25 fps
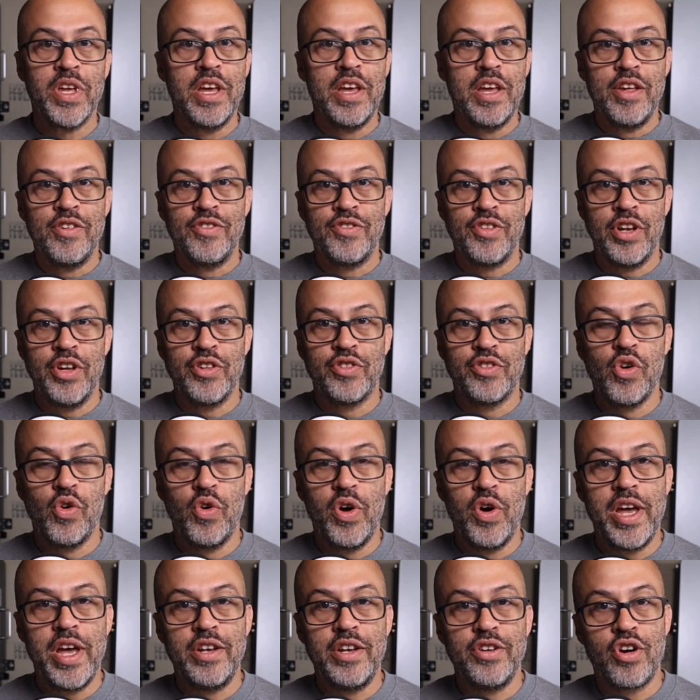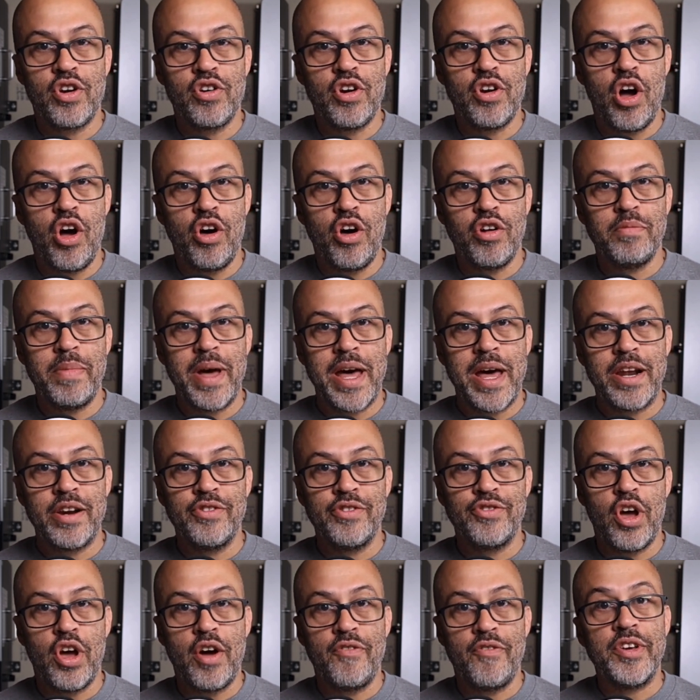So let's go ahead and turn all the batteries
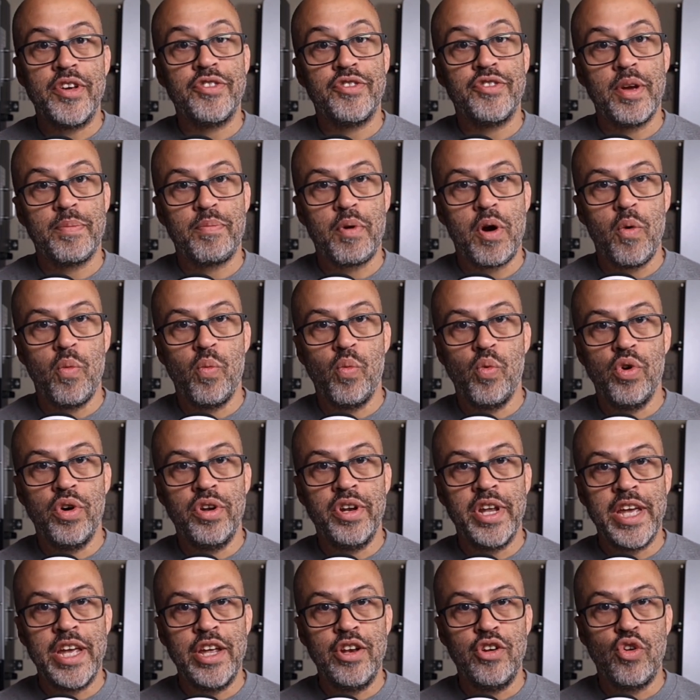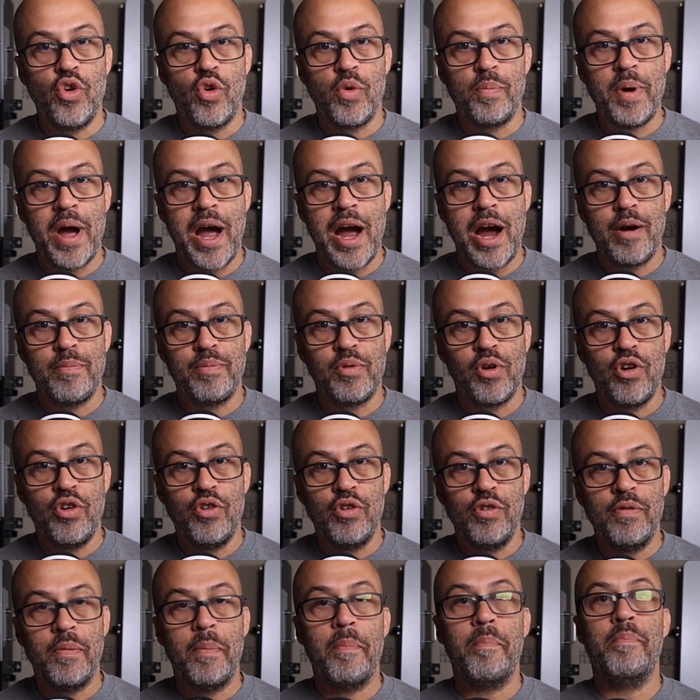off except our one indoor
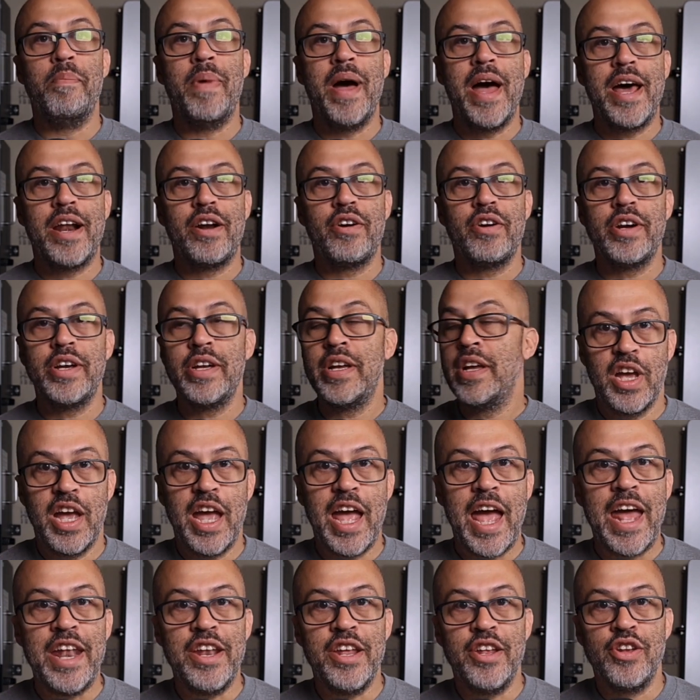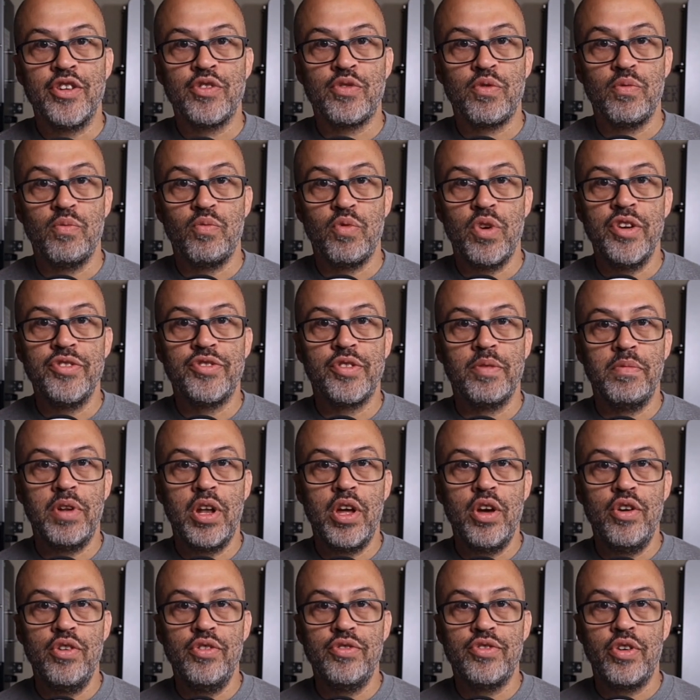PowerPro battery, and then just run some
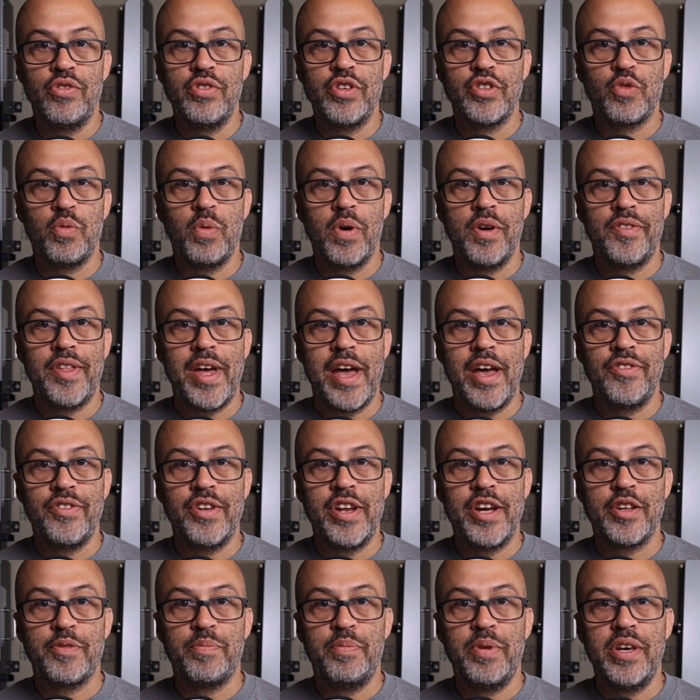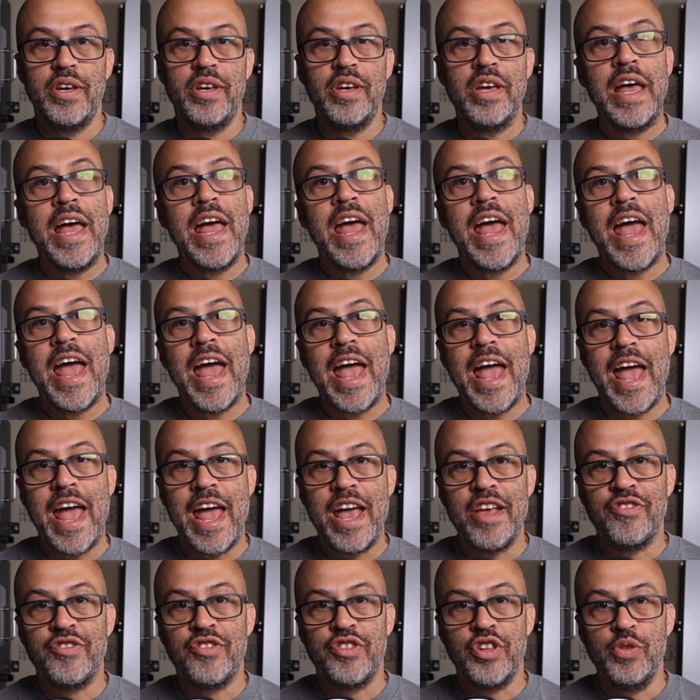loads on this twelve thousand X P
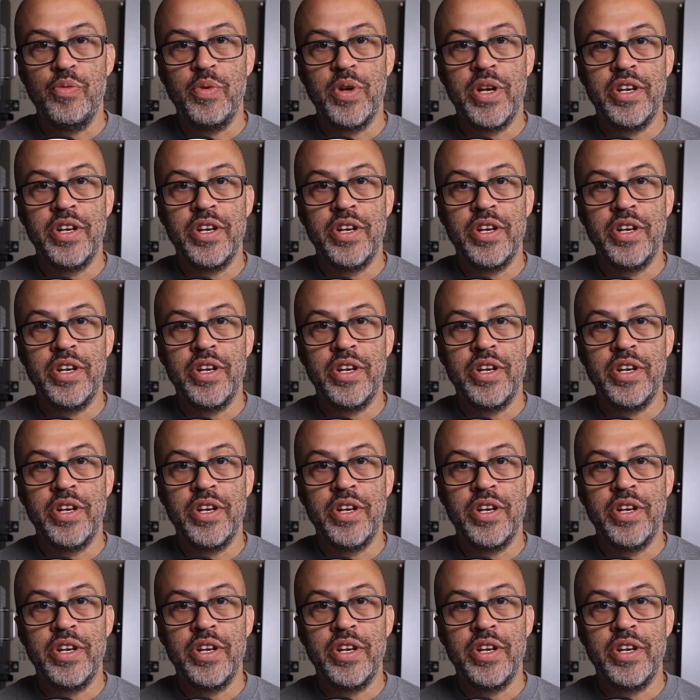and see what it